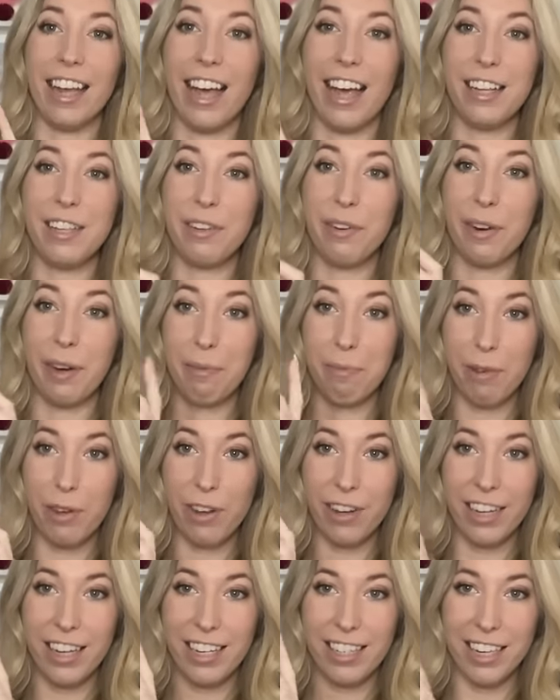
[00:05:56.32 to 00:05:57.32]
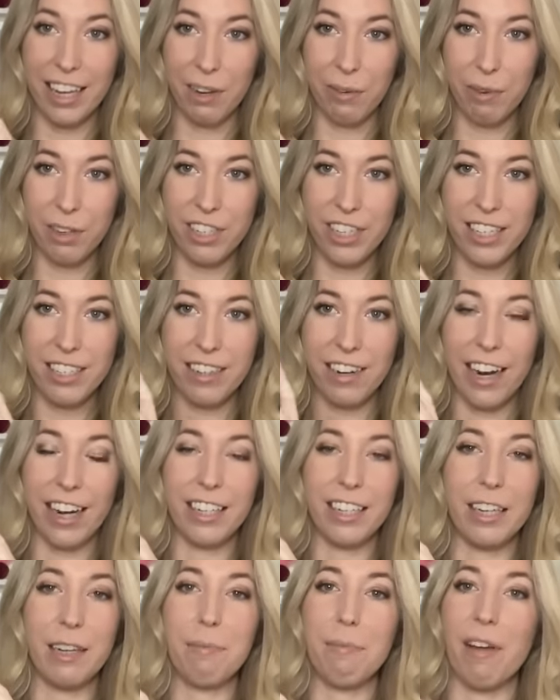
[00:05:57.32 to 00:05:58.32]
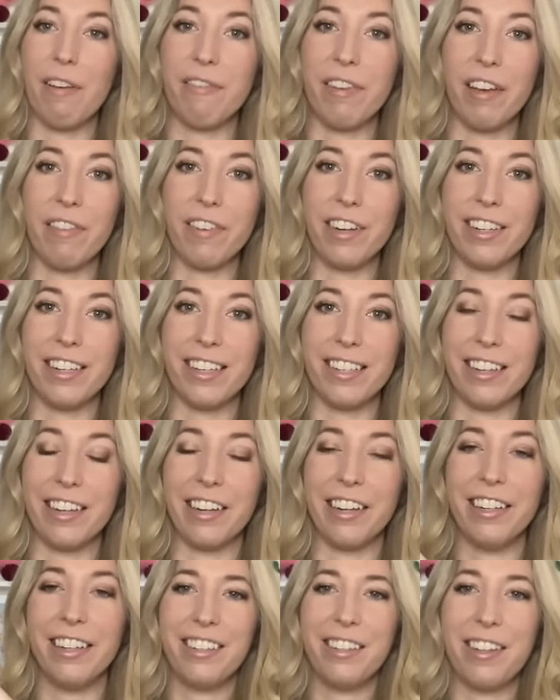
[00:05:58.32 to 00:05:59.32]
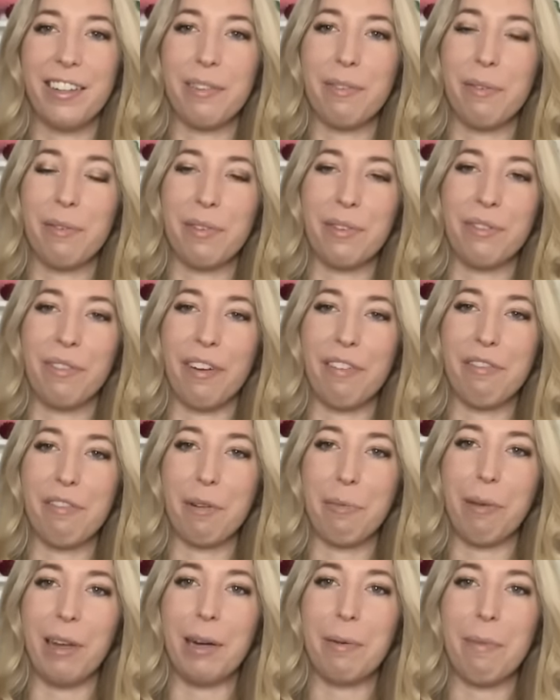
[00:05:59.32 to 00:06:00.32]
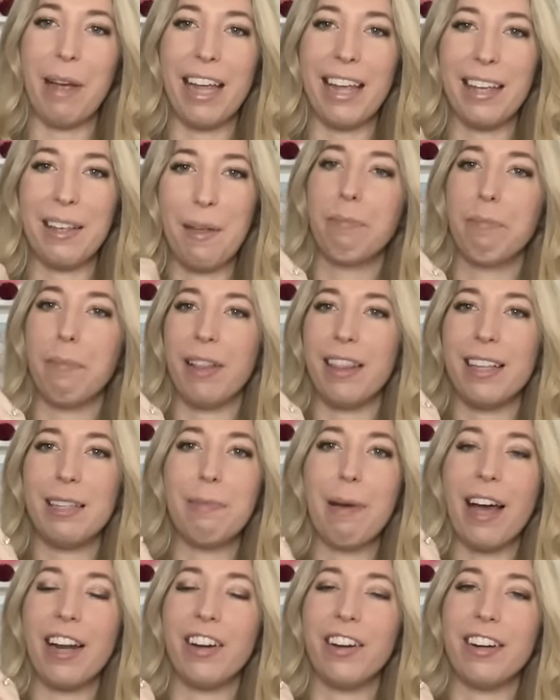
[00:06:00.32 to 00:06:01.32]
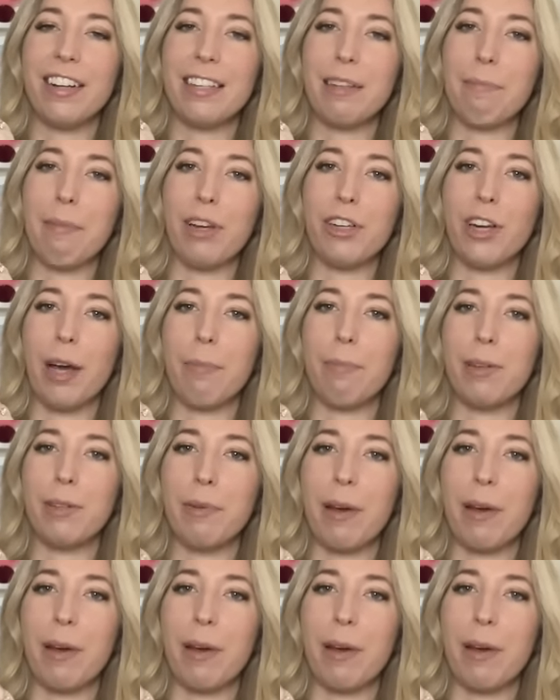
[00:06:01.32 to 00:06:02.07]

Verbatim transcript: ice cream cookie sandwiches are actually my favorite dessert so this one was fun for me to make but this pattern is in my shop as